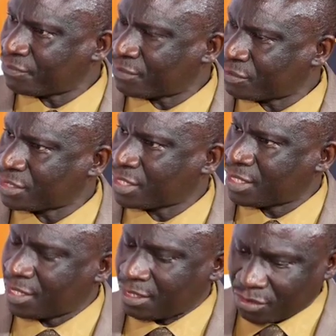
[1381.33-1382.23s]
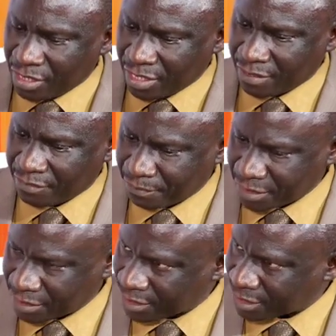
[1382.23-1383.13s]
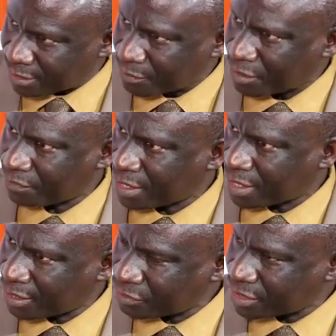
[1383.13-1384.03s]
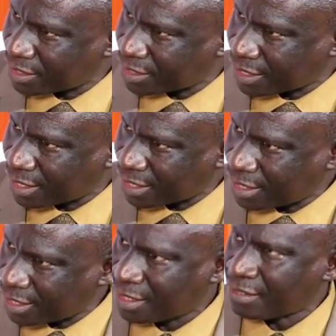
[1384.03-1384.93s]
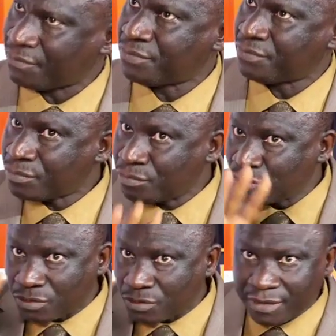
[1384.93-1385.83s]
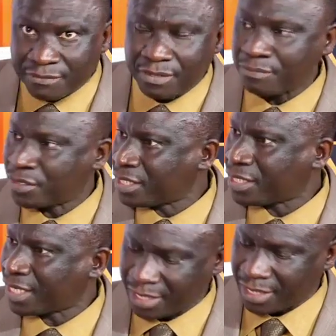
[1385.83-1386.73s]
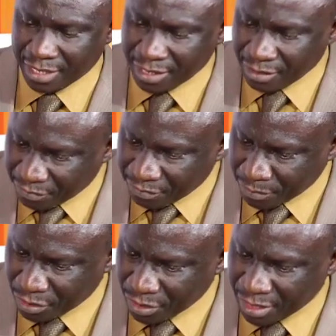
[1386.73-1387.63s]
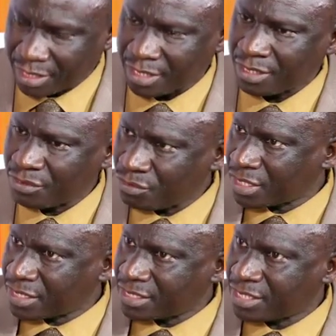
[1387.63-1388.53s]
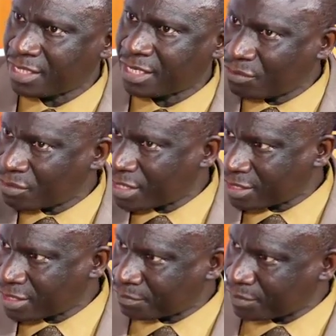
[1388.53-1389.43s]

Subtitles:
funds, on the IFMI system of the Accountant General, visible to everybody. At the click of a button, you can see how it is